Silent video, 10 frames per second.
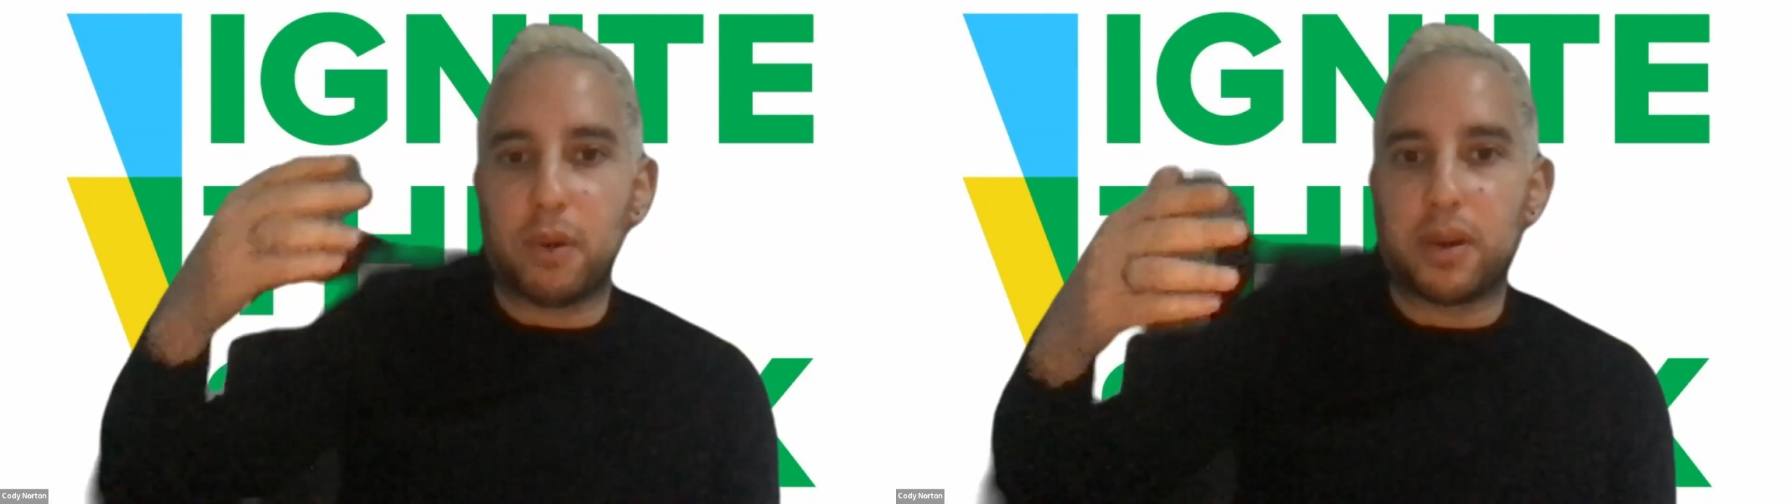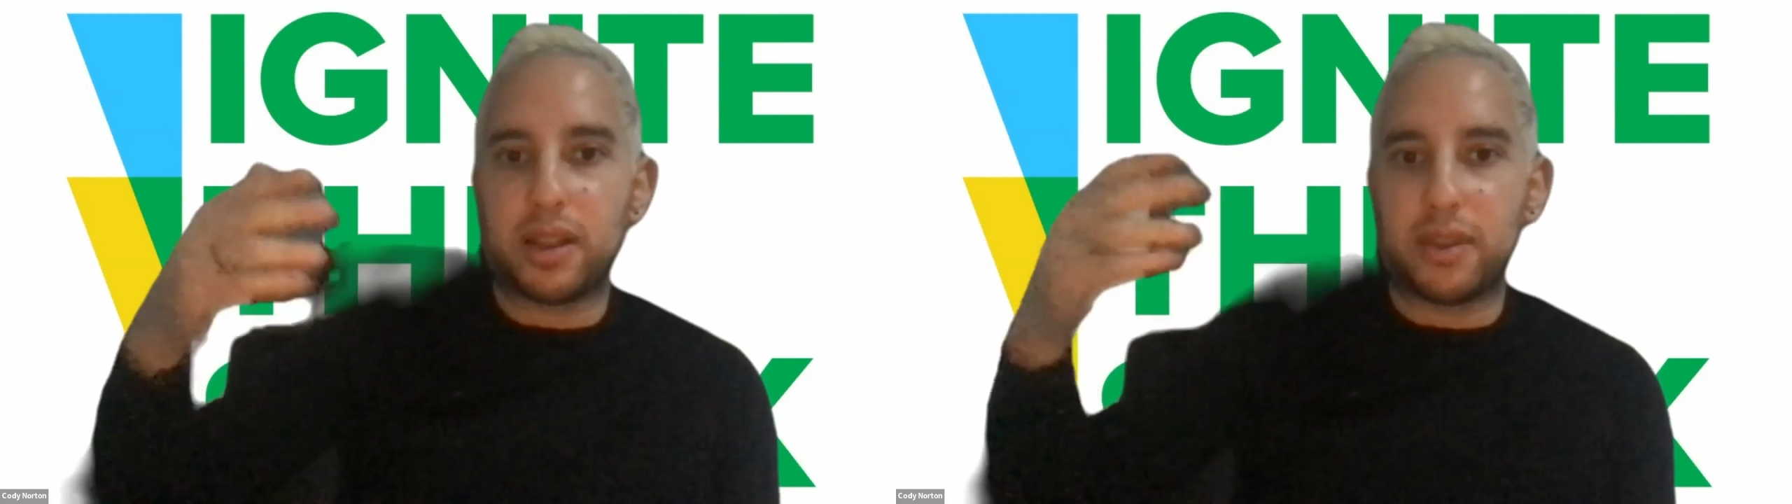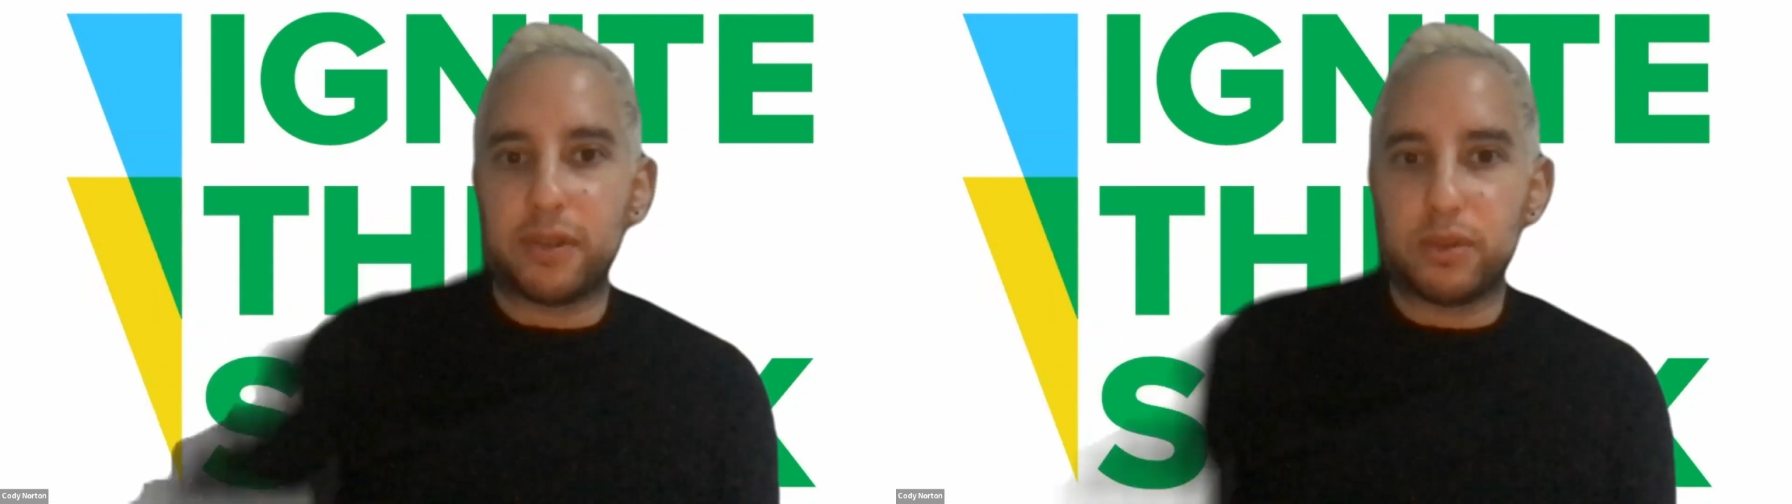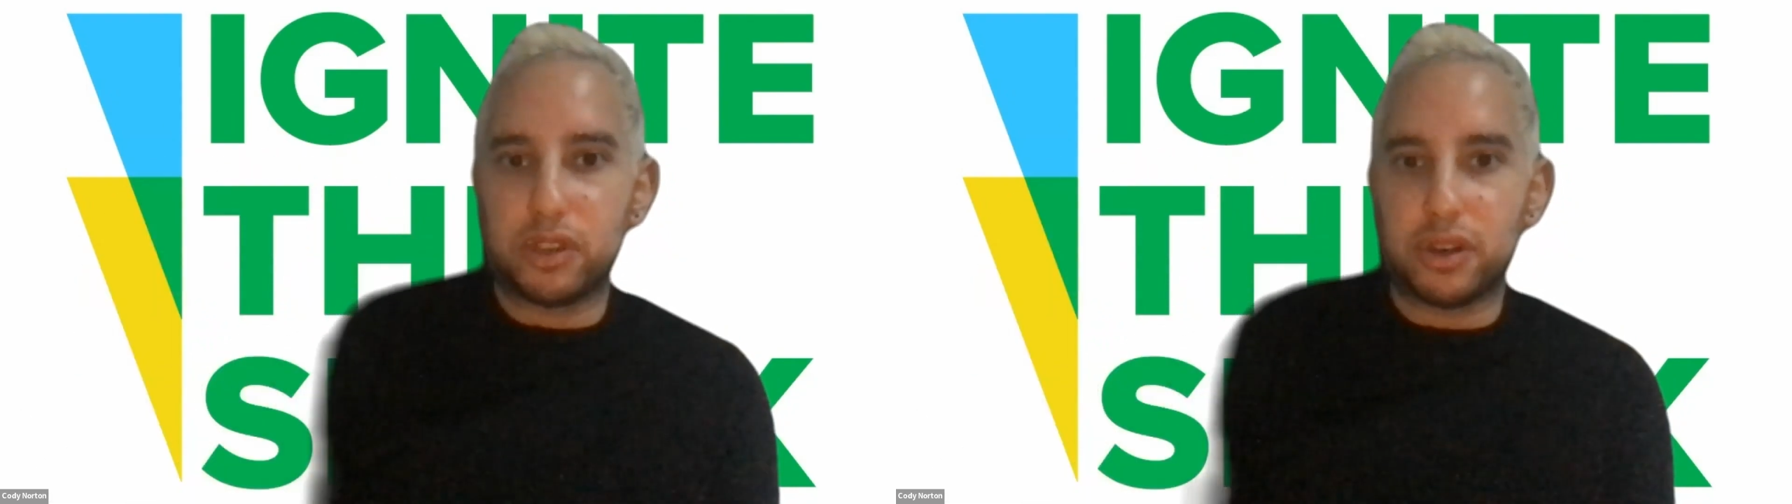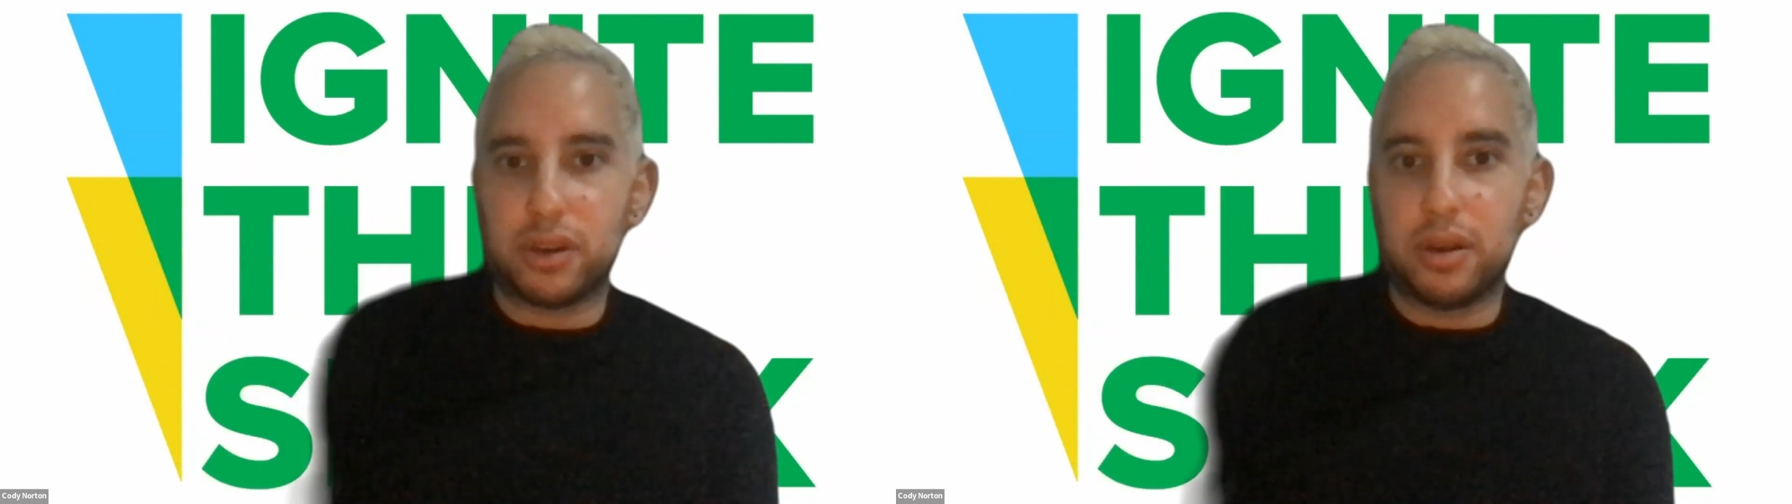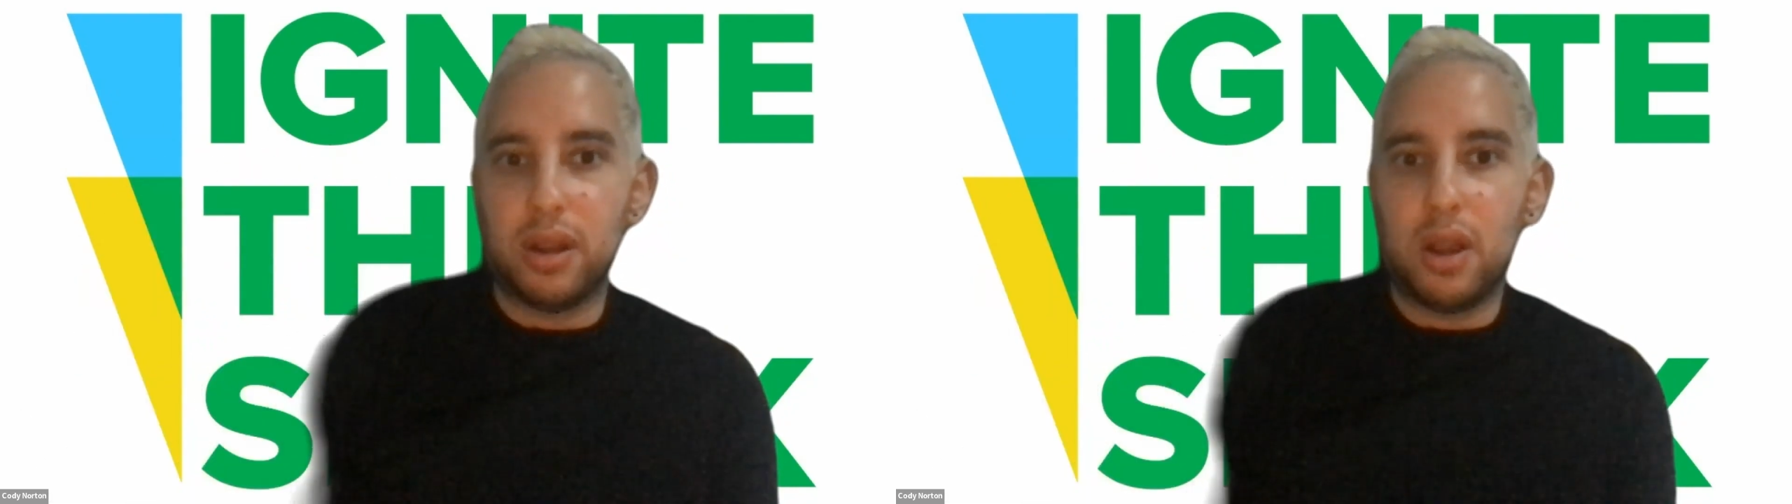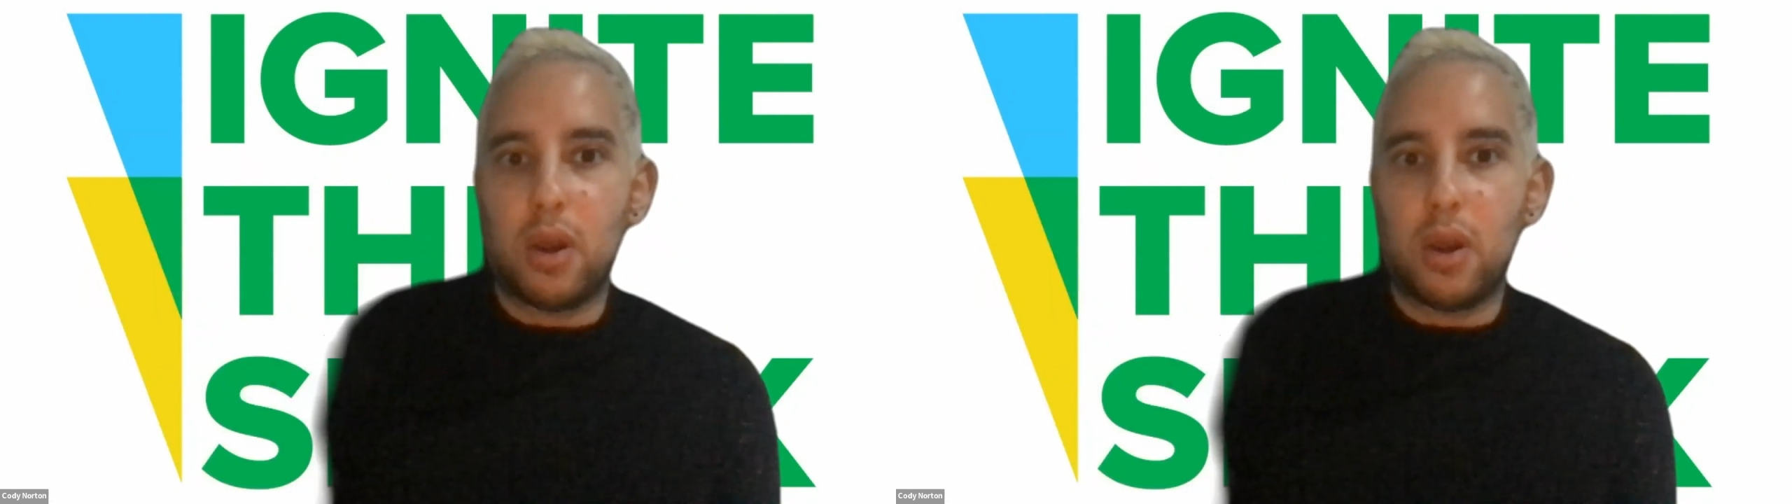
forward in the future,